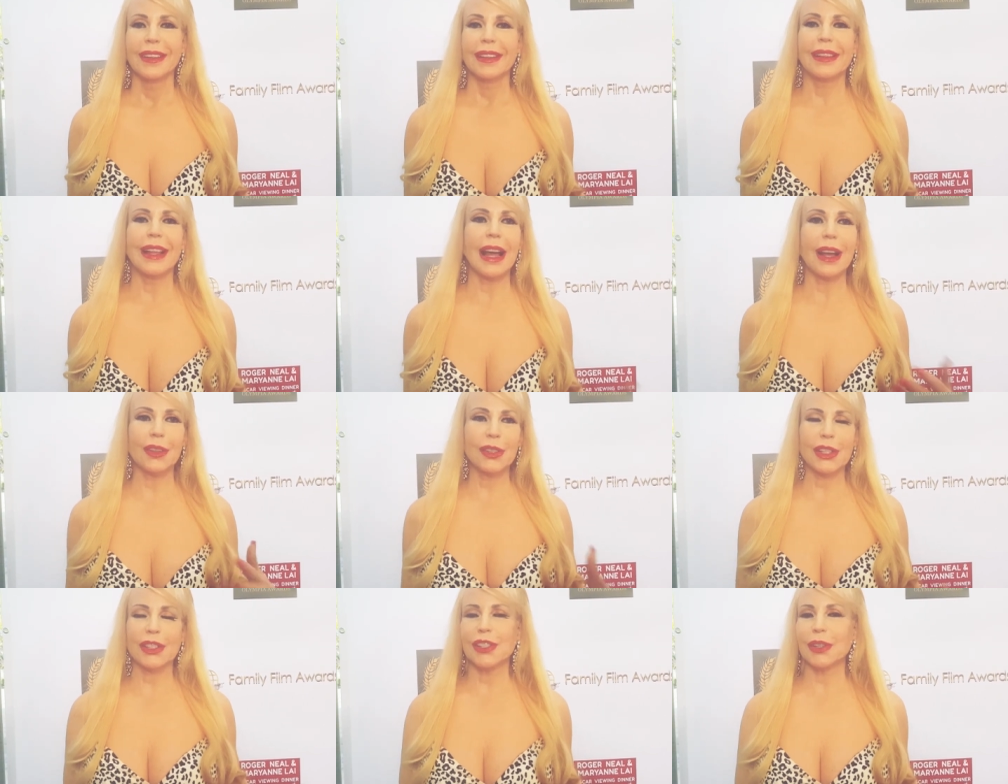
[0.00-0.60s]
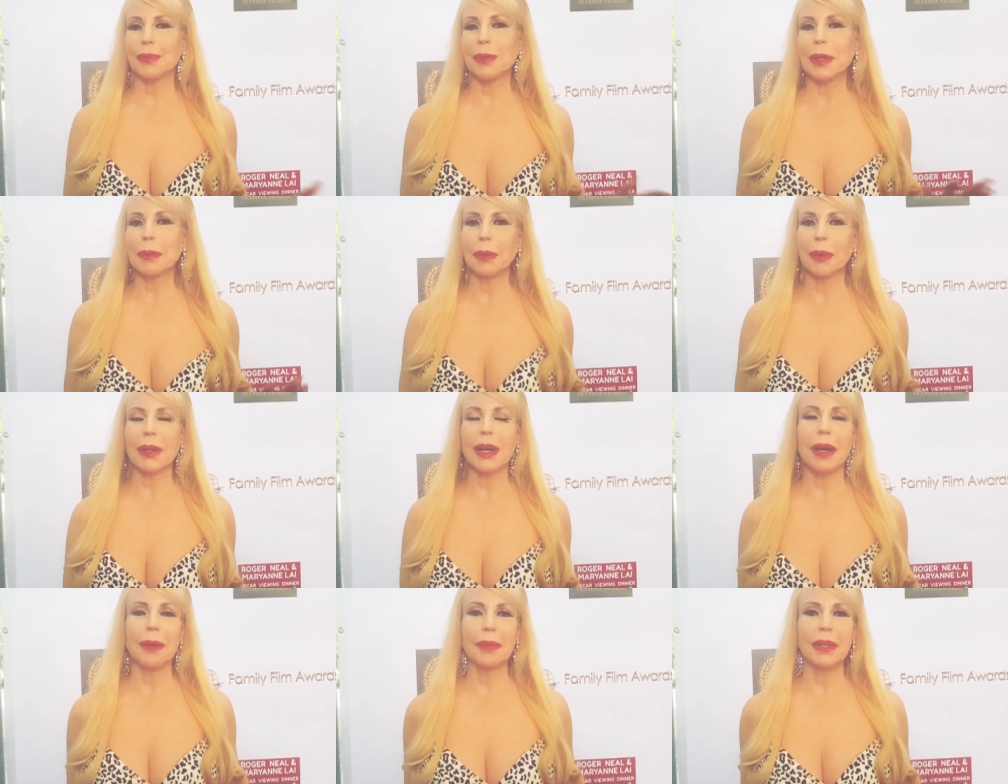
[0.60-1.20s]
thousands of
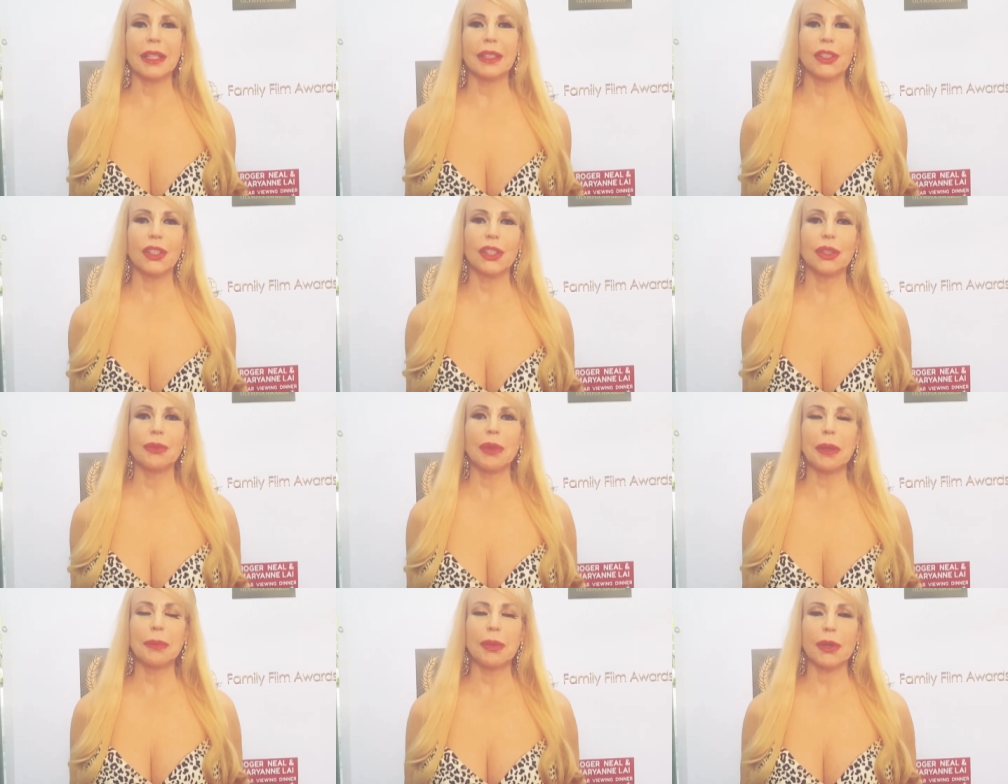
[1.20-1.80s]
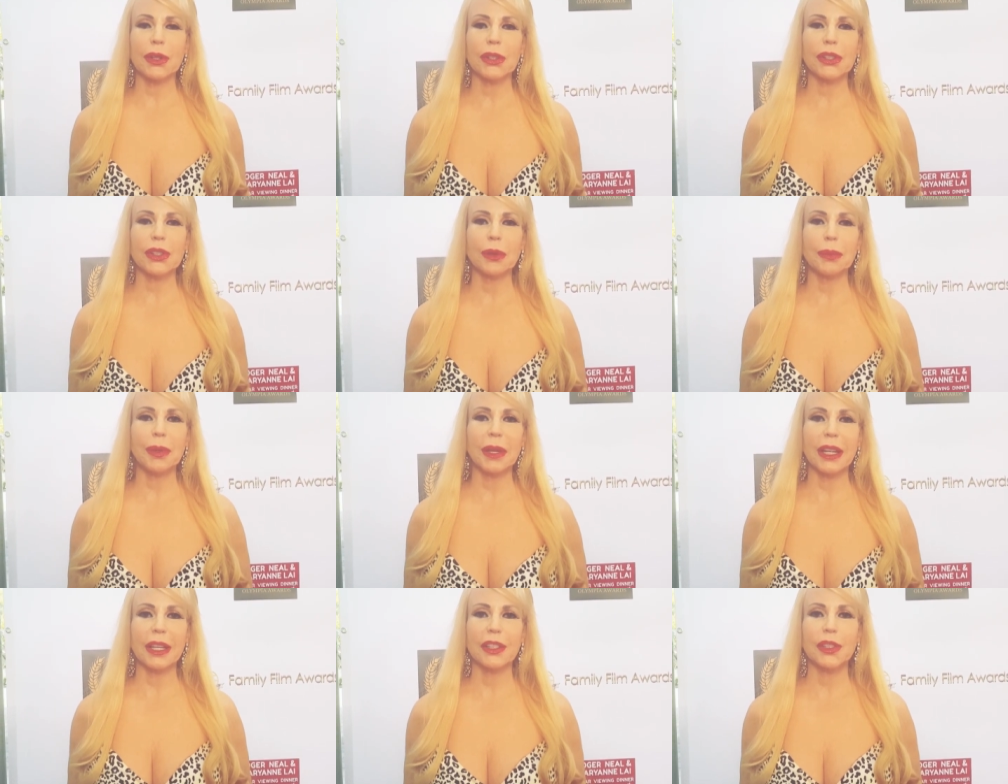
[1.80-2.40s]
people come into my
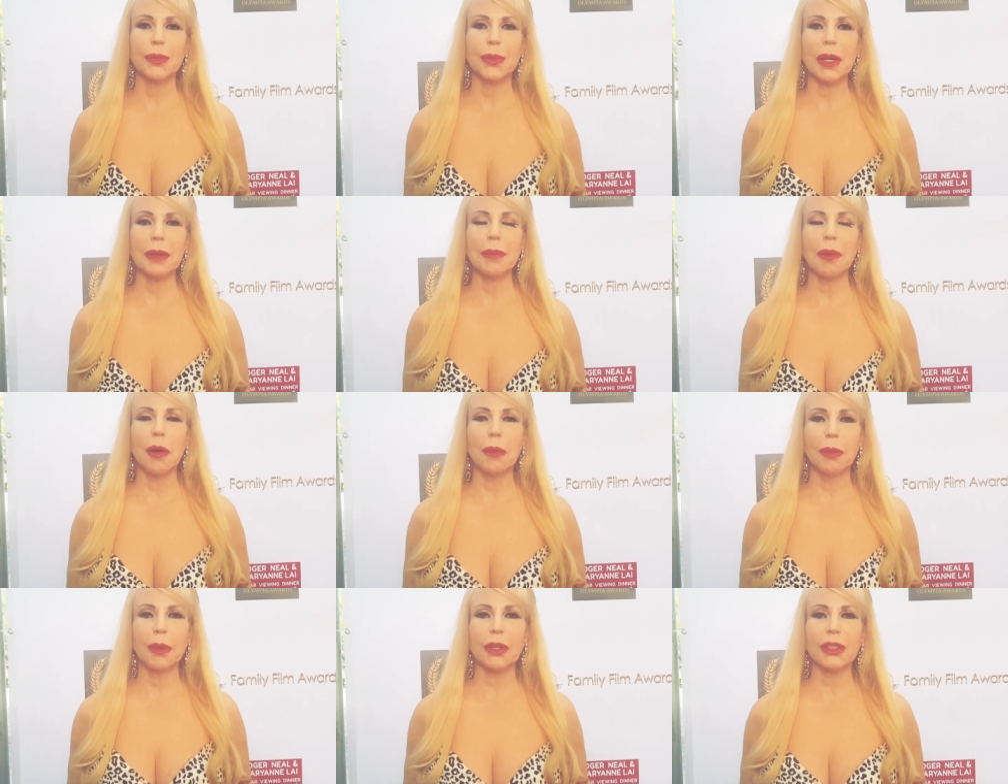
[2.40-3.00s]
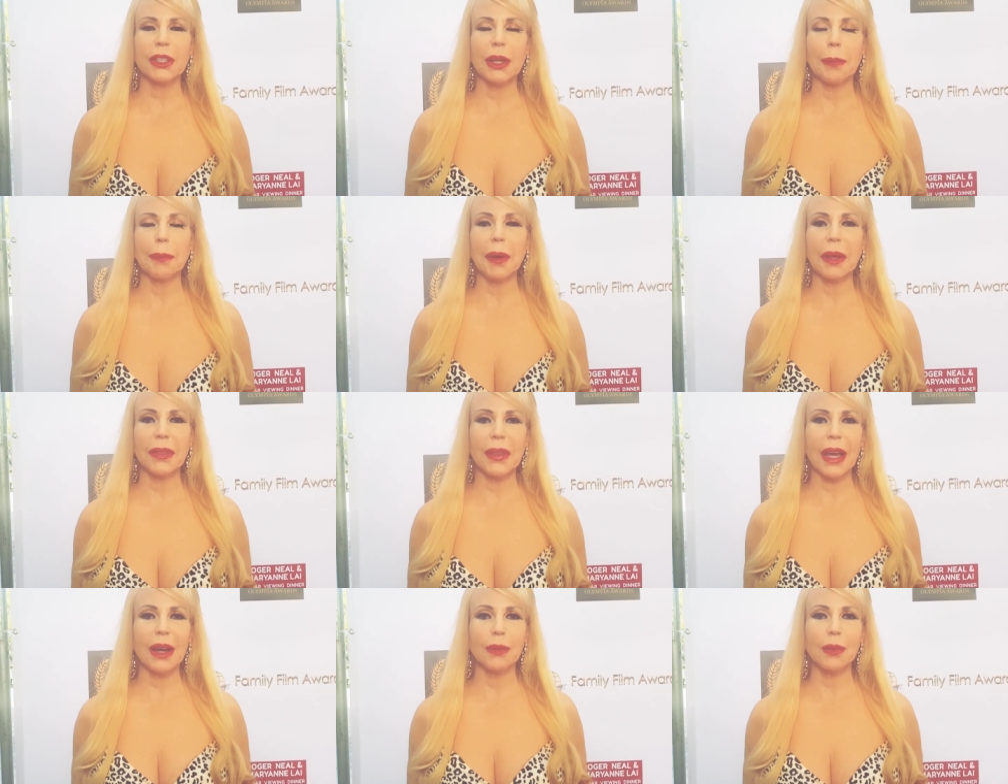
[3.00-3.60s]
personal page, but I'm all booked up
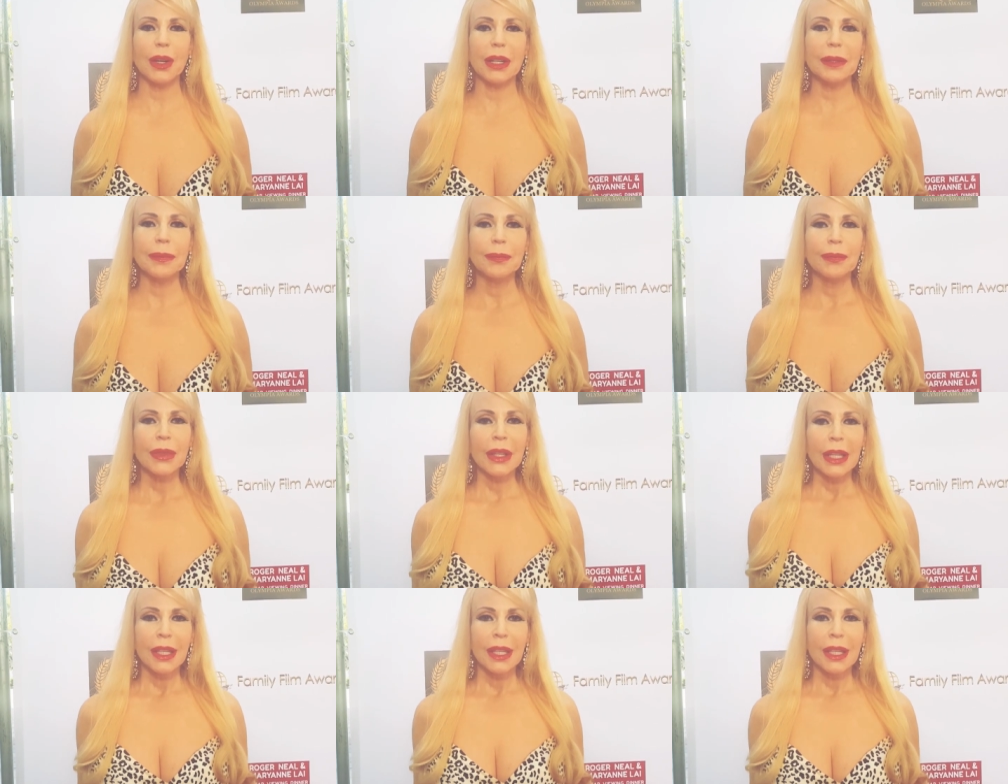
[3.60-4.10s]
on that one.